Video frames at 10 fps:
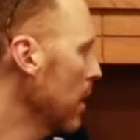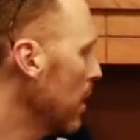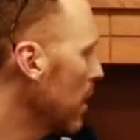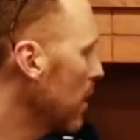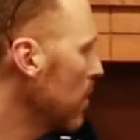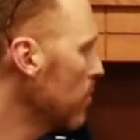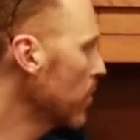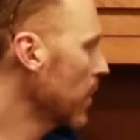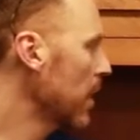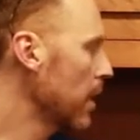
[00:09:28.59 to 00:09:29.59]

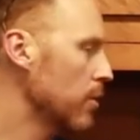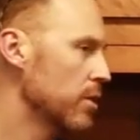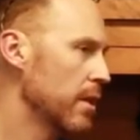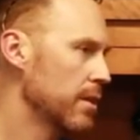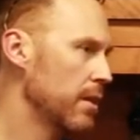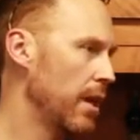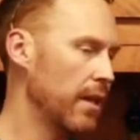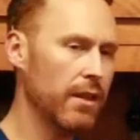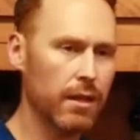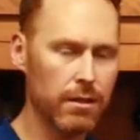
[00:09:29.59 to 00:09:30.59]
And I usually like to
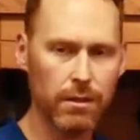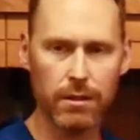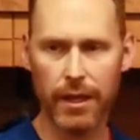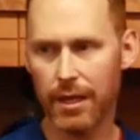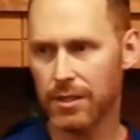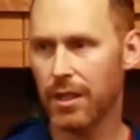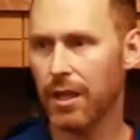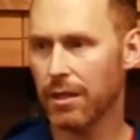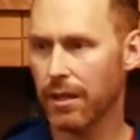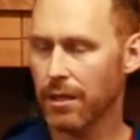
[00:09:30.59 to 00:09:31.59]
add a little
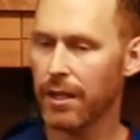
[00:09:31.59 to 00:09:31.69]
anesthetic like a